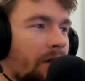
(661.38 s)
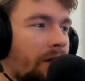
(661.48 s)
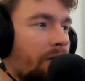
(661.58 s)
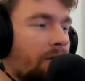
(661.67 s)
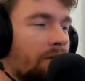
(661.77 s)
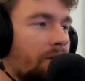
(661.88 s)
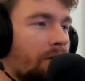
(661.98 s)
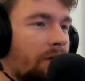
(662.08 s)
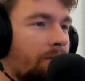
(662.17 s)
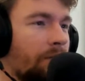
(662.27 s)
like
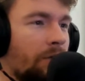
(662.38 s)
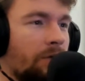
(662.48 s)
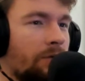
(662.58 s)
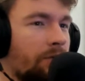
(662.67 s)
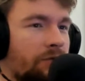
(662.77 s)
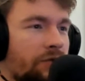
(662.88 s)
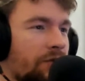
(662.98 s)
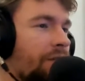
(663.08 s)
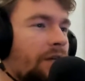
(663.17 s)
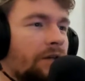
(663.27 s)
no tree
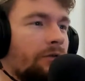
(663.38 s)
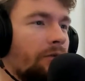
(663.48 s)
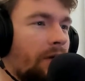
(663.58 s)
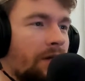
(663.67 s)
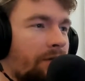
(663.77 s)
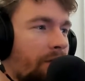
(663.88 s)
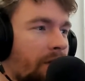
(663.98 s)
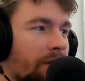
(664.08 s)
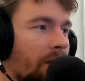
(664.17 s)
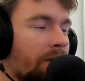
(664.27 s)
shaking or anything
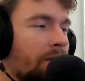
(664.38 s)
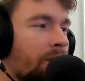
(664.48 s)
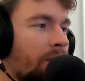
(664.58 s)
like that.